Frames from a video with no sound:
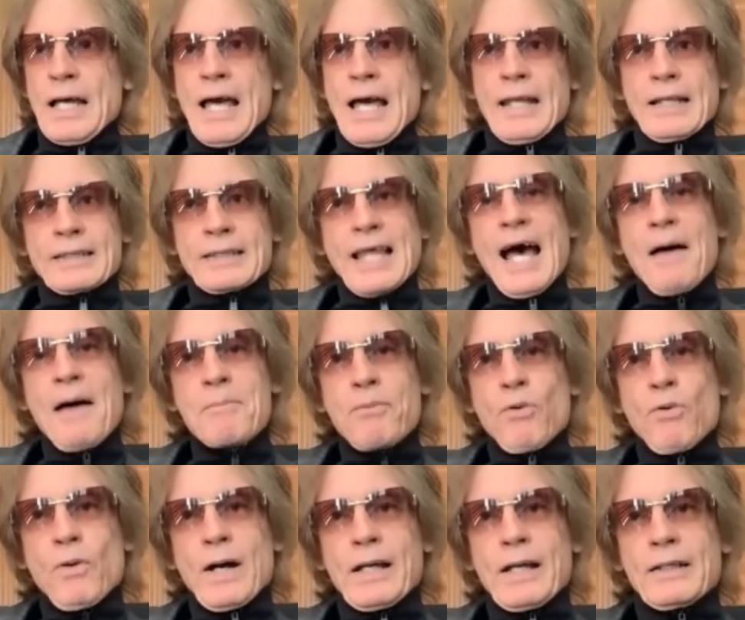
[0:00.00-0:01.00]
And at that
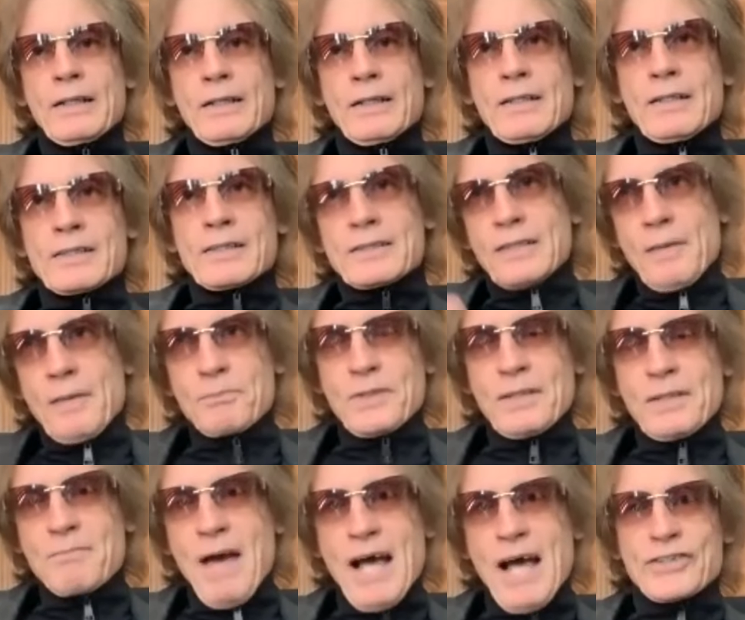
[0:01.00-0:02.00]
point,
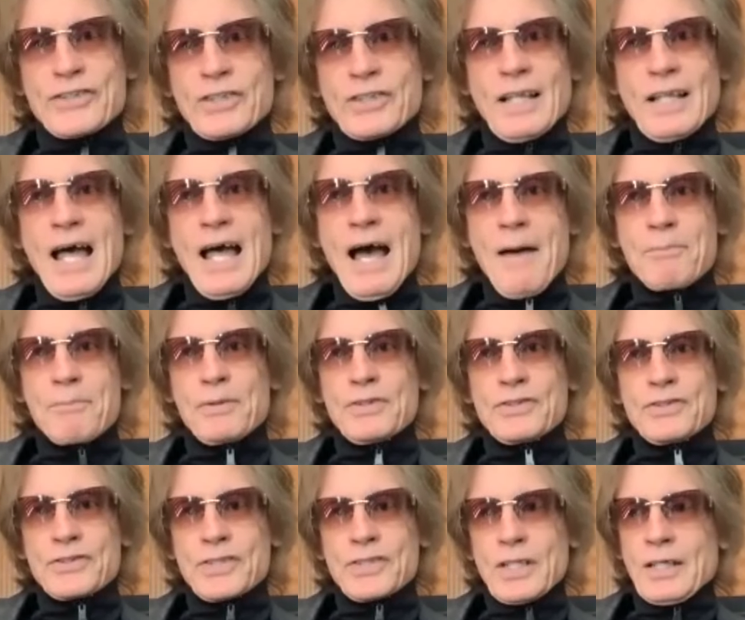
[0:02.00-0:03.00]
something magical
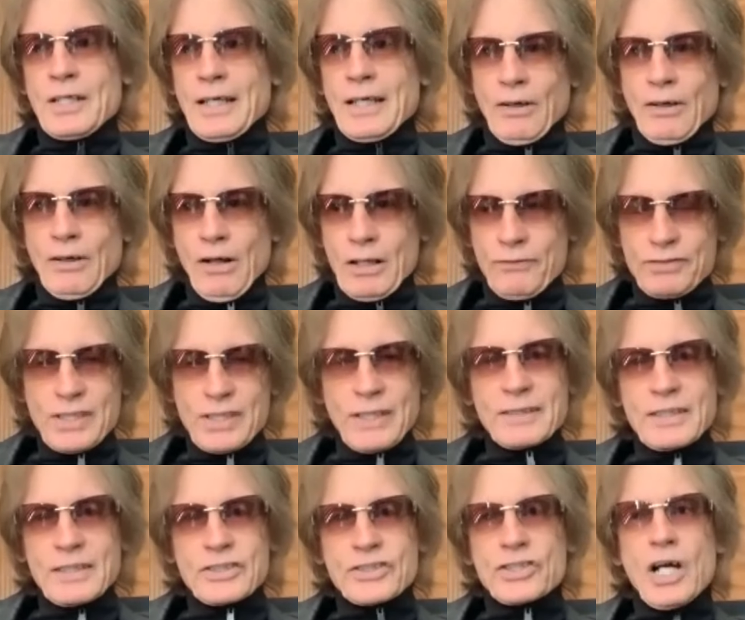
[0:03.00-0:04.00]
happens. And all of a
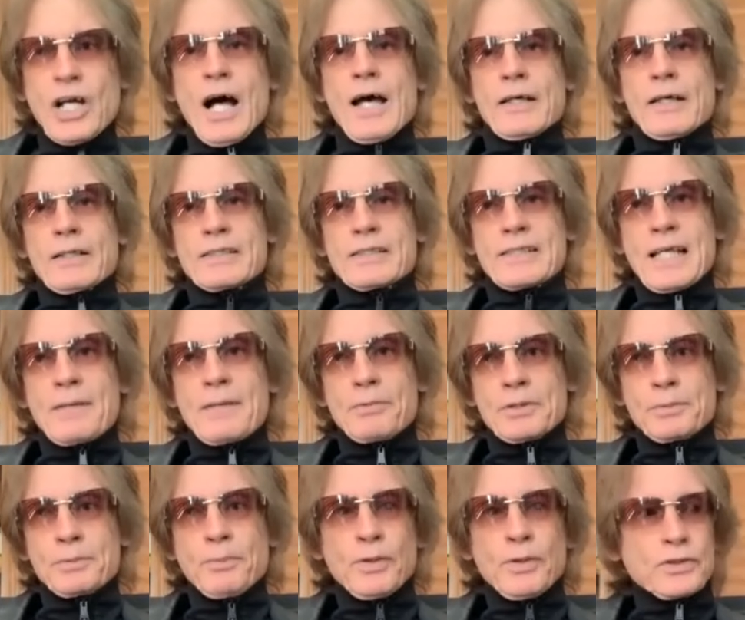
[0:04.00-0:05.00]
sudden, this child is
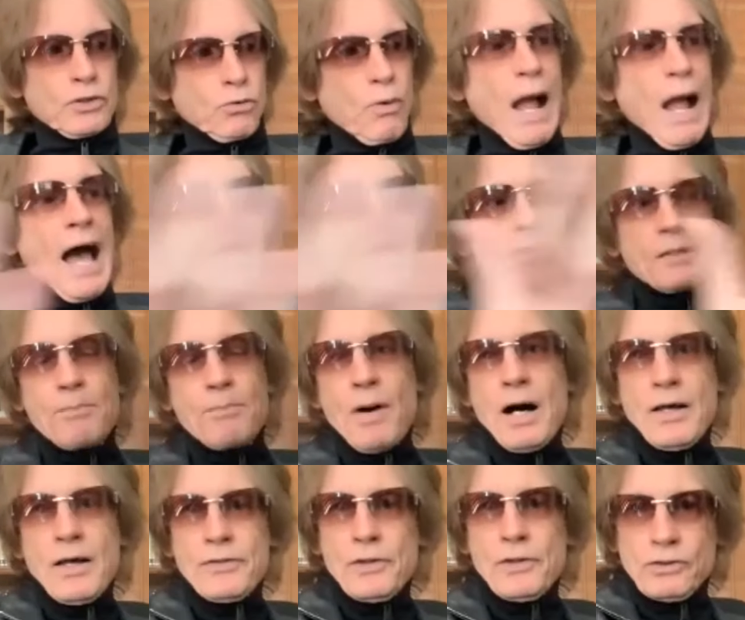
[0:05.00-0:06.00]
able to put the wrath
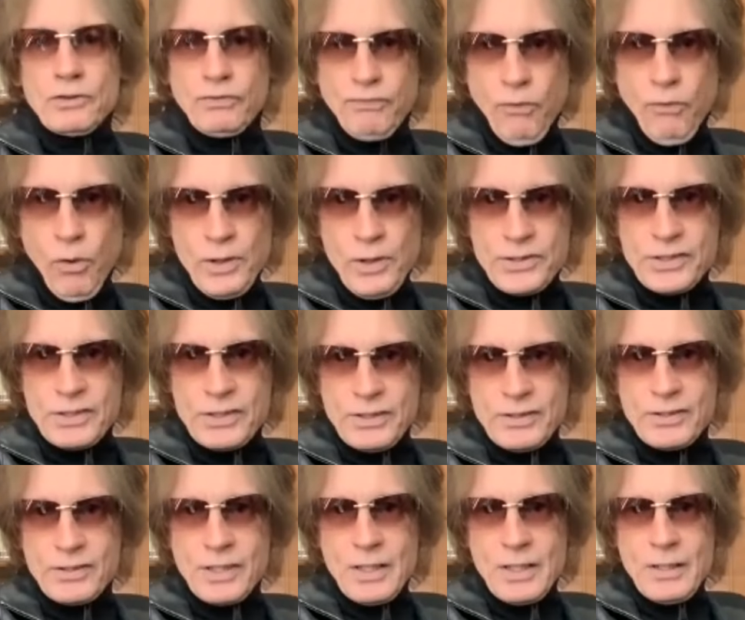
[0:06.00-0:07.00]
upon those
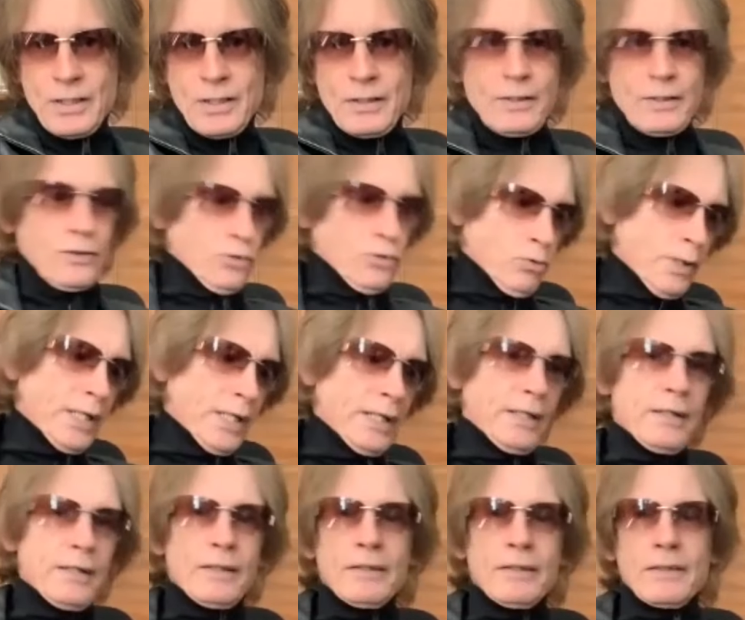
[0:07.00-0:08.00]
forces,
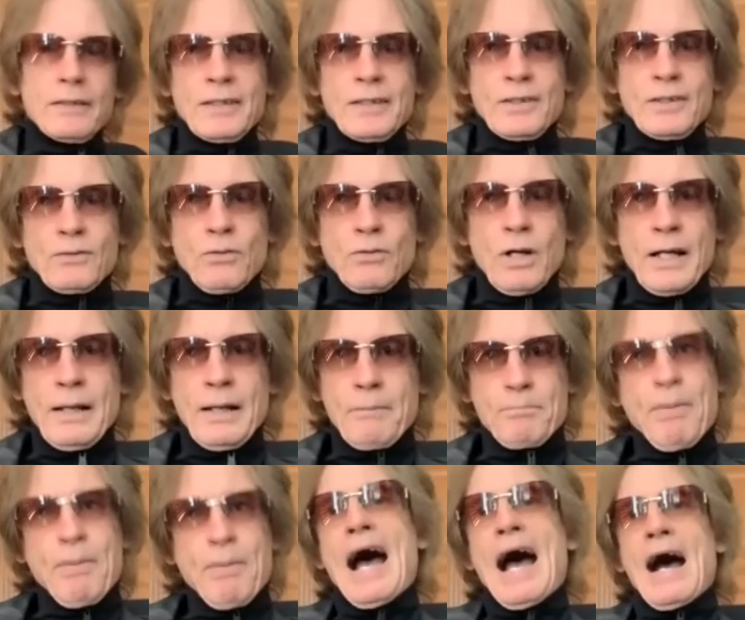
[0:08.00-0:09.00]
greed,
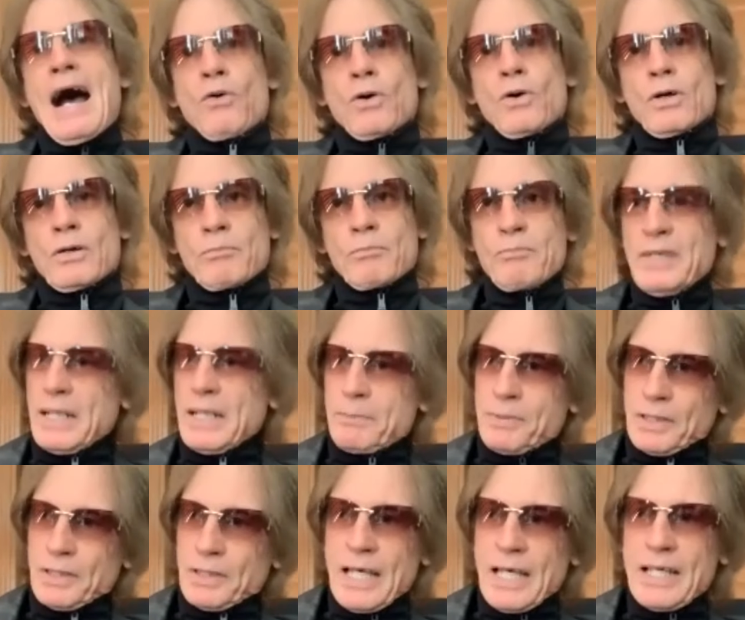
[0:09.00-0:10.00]
right? Power,
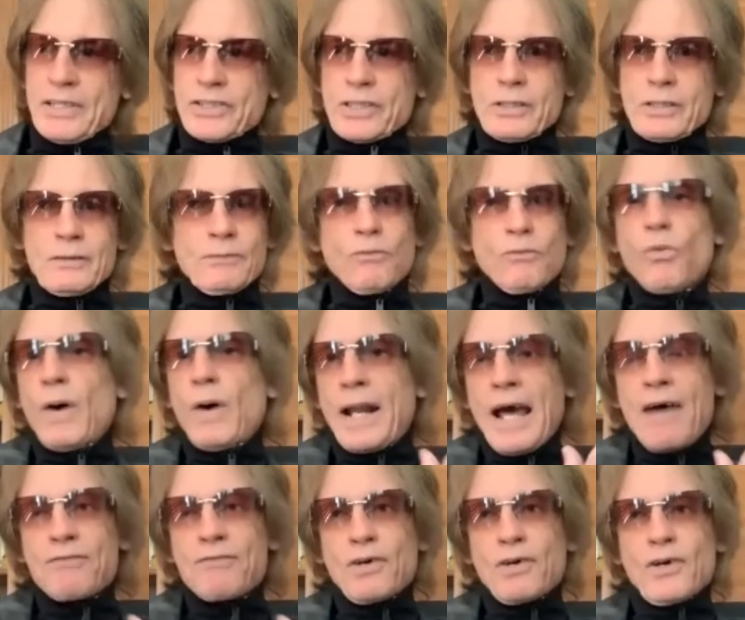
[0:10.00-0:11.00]
manipulation,
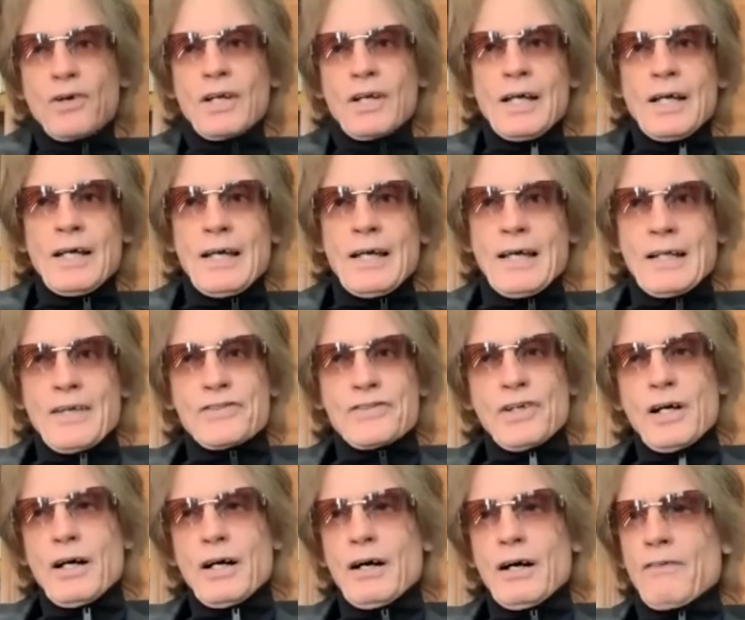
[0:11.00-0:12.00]
whatever. And I
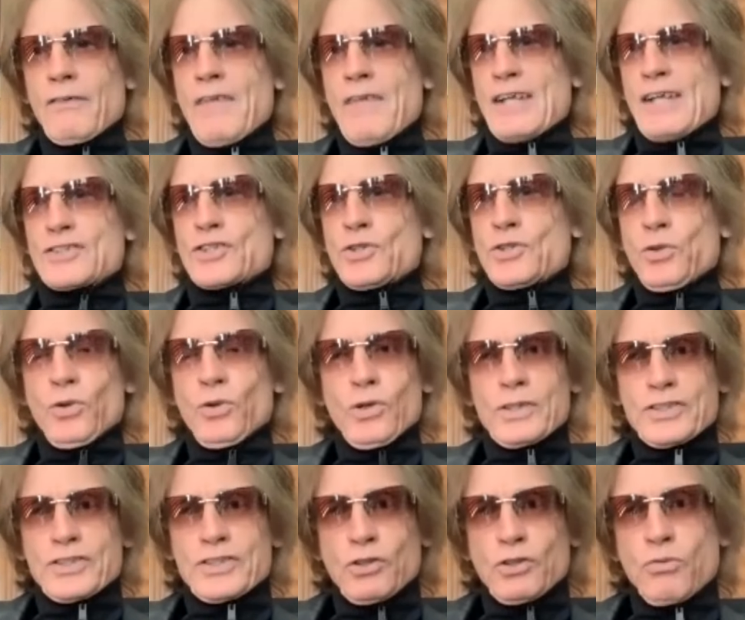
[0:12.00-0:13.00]
thought, oh, that's
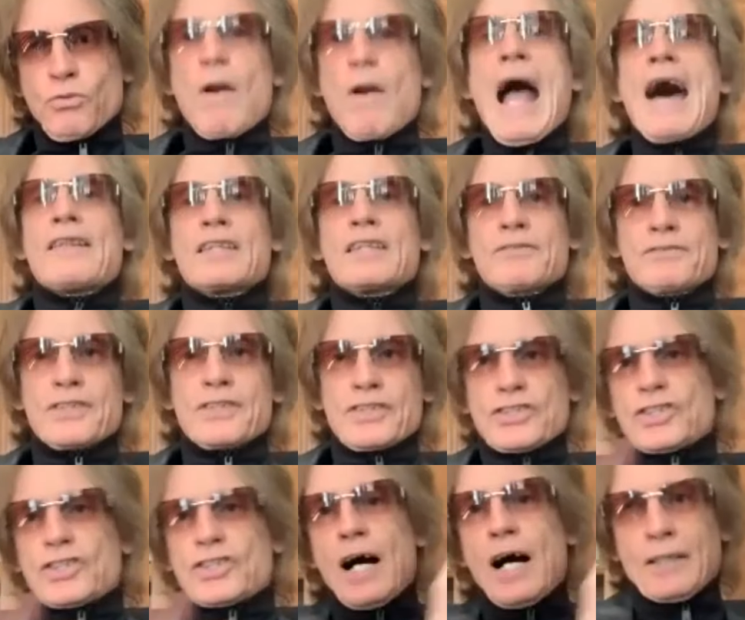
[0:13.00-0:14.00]
cool. It's the wrath of this
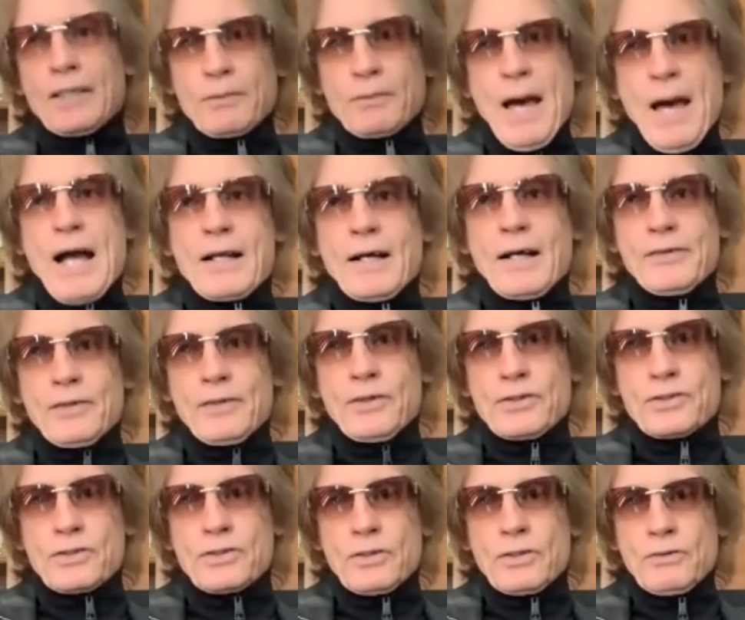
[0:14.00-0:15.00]
child back on
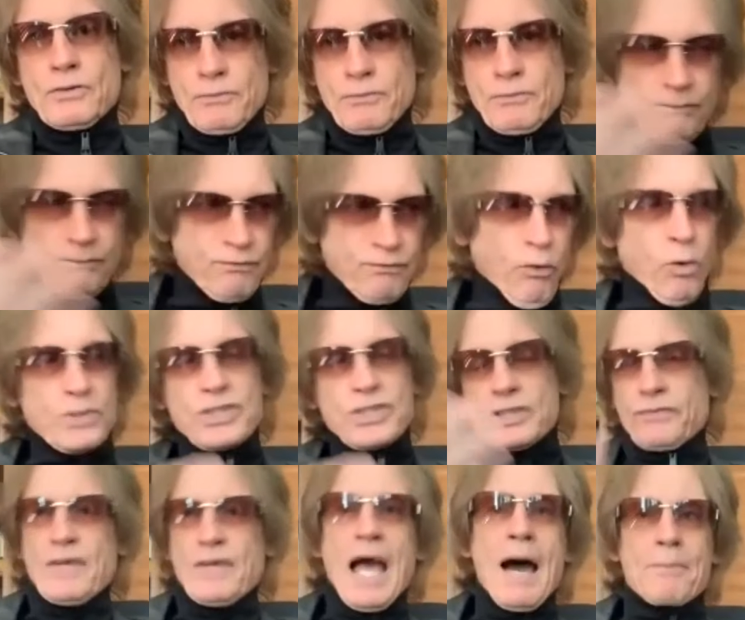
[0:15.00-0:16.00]
those
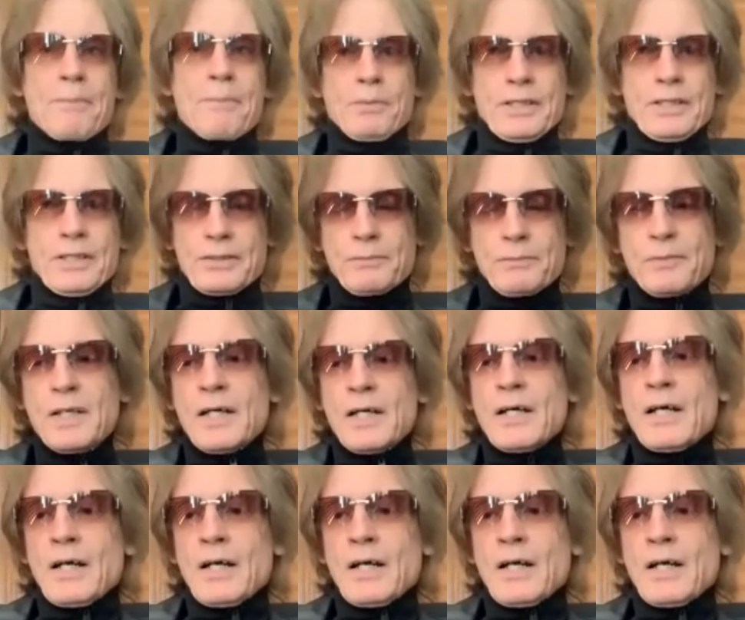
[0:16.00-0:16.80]
forces of capitalism.